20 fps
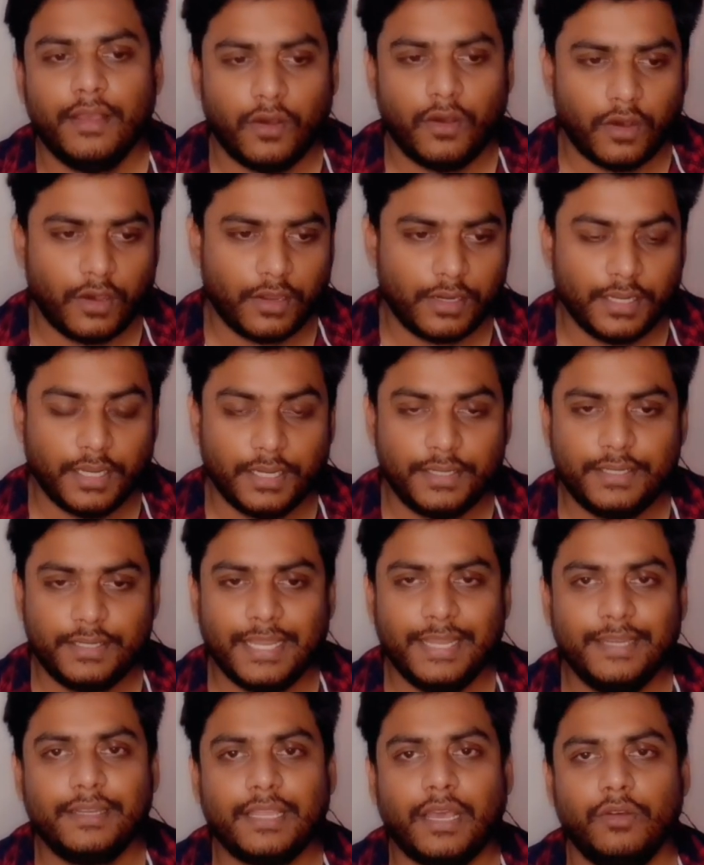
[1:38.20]
or
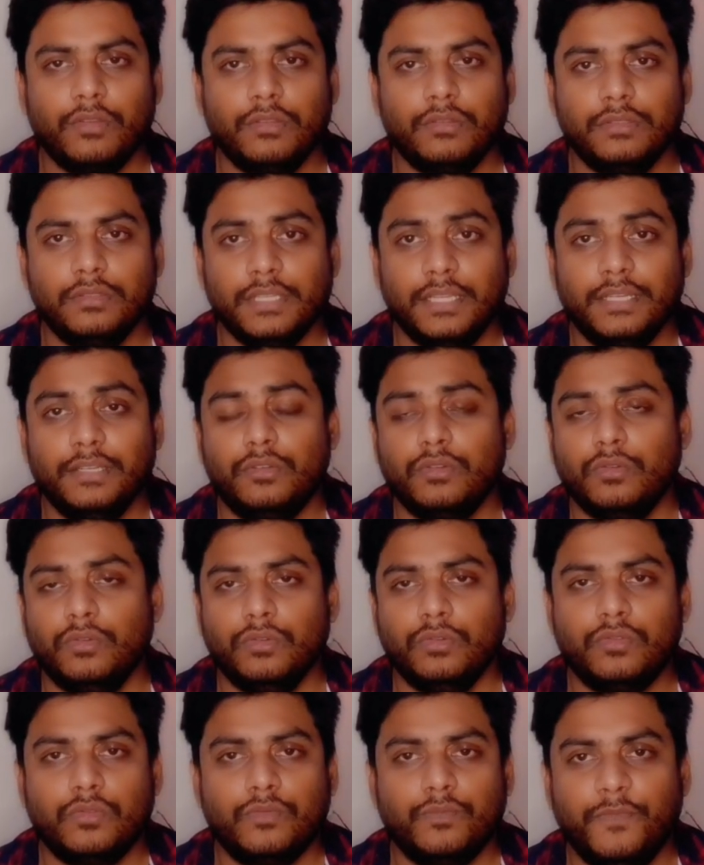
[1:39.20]
10,000
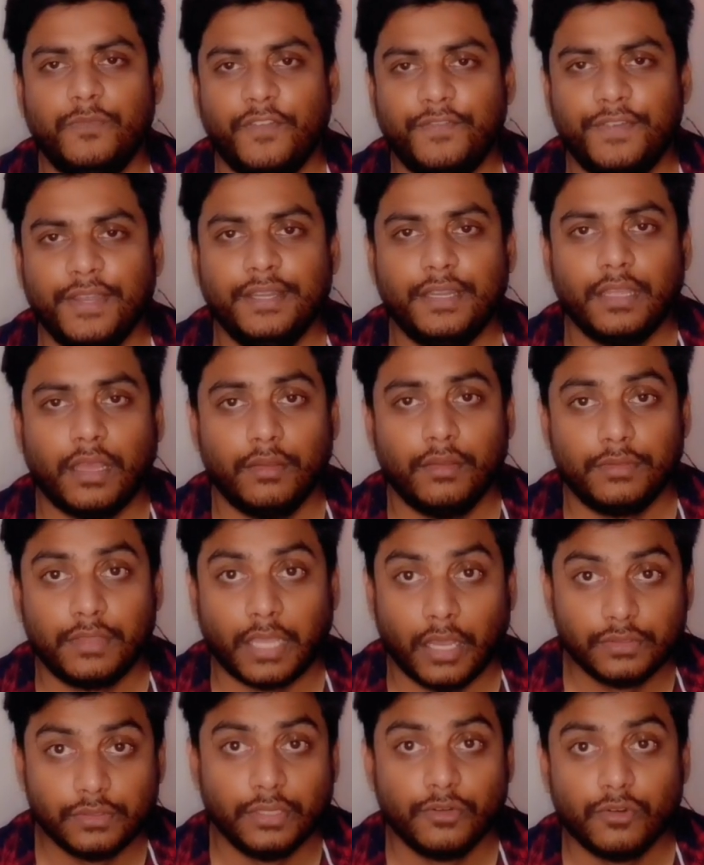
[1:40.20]
to
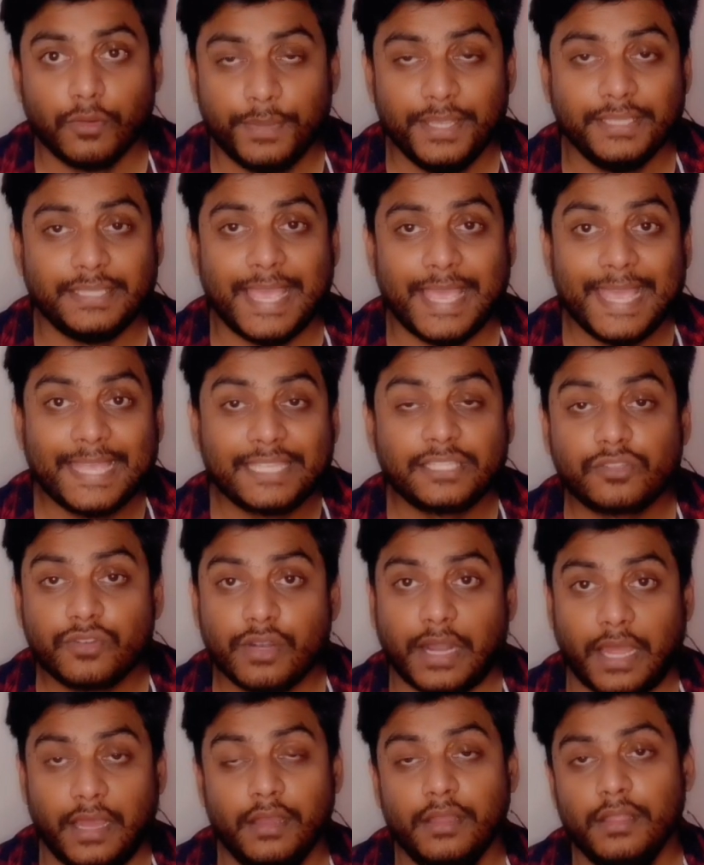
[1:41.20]
15,000 rupees
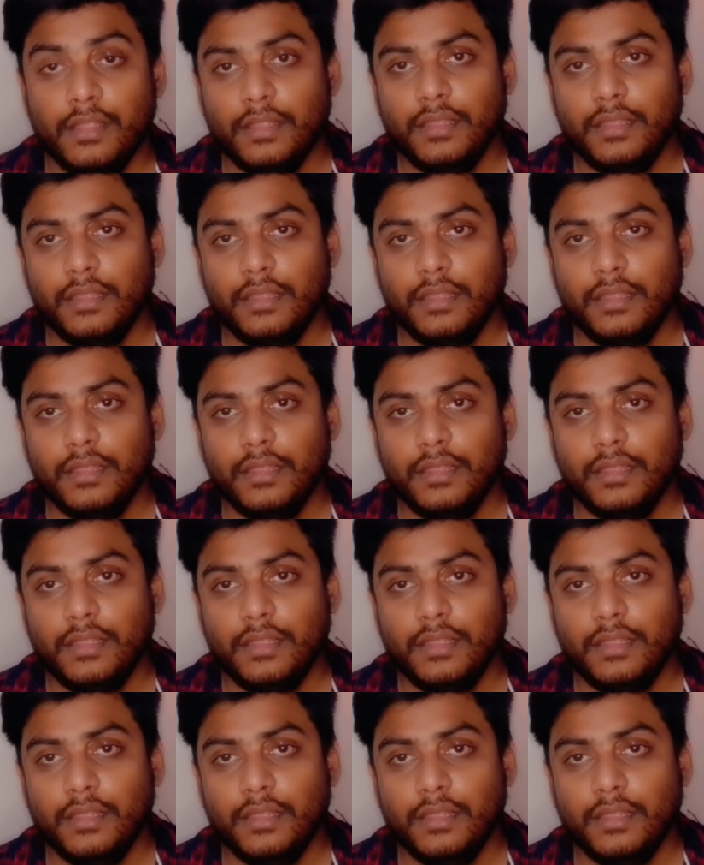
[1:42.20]
extra.